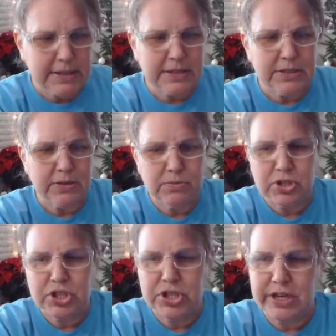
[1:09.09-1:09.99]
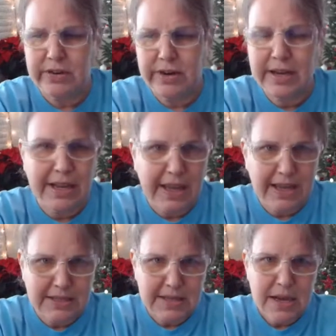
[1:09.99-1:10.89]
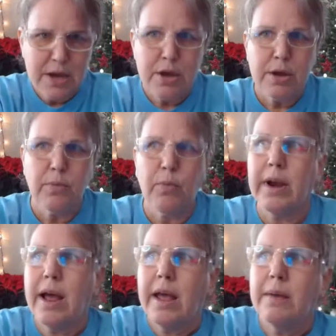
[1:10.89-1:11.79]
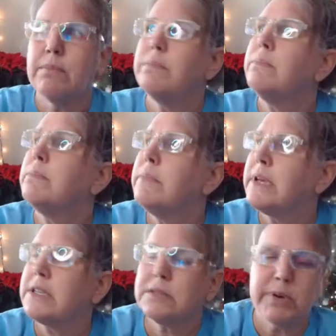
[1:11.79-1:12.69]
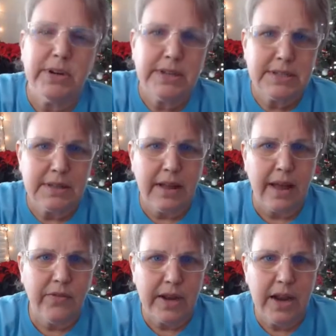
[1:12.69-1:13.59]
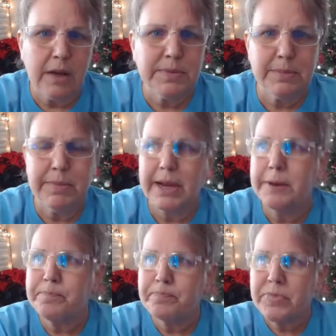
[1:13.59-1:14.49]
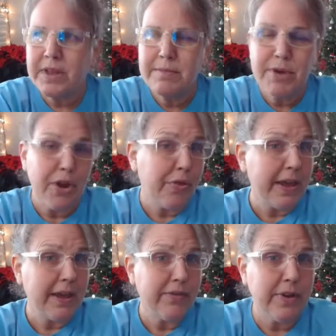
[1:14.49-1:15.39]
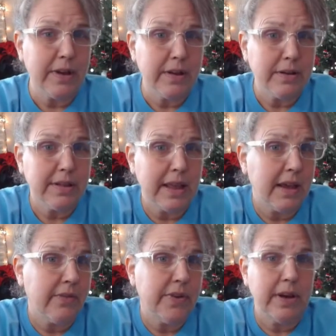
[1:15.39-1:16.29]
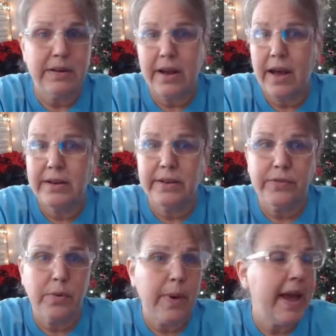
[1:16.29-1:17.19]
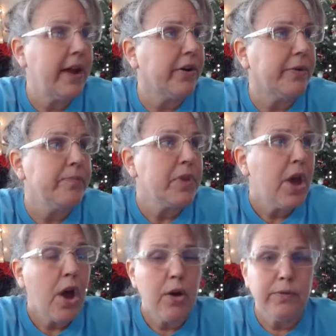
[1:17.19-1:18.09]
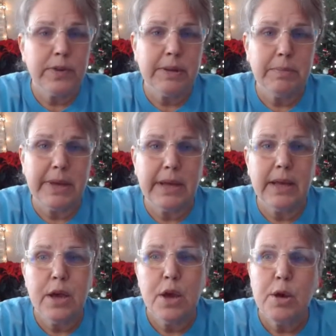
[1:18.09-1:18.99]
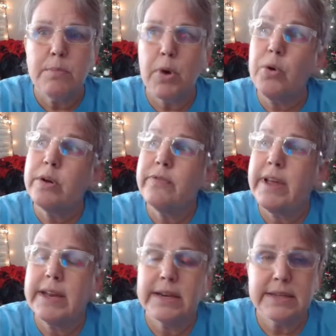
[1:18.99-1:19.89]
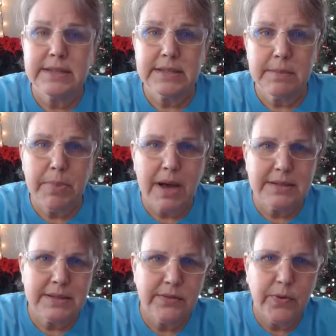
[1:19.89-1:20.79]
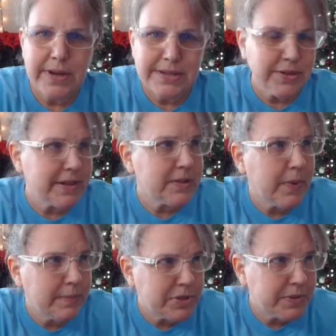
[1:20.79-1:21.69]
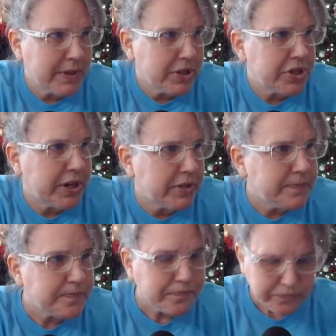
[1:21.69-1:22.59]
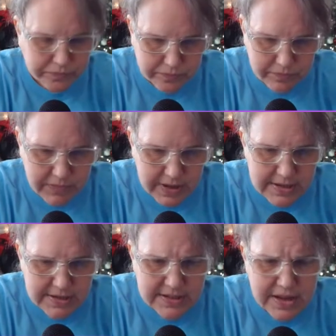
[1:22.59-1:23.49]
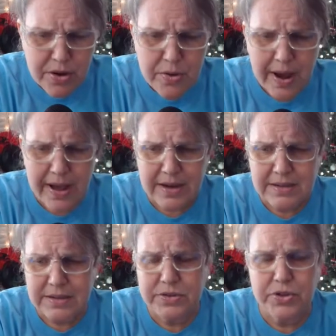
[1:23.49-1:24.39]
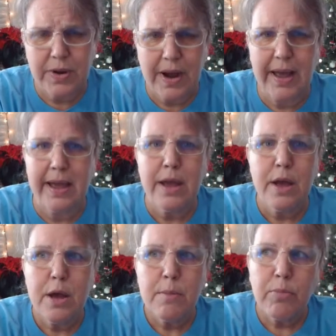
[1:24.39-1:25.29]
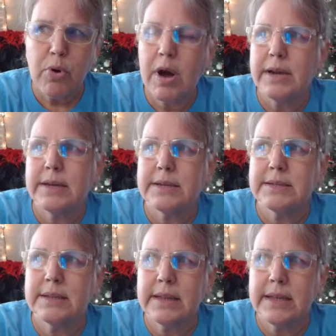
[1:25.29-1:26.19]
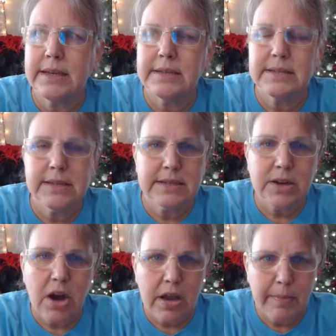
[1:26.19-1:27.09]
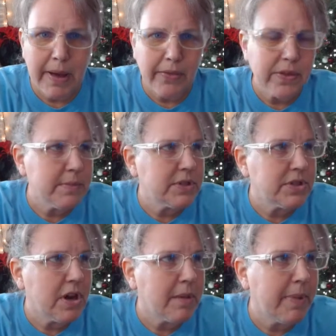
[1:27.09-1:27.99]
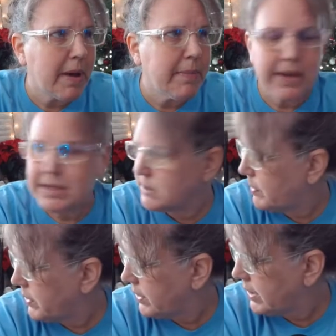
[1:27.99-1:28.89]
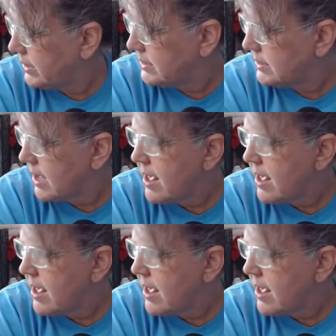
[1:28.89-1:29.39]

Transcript: And so I'm just sharing in case what I experience in life can help somebody, you know, think of a different way or hopefully be motivated in some positive way. So that's why I'm doing the channel. So I also try products and things and then talk about them and talk about my experience.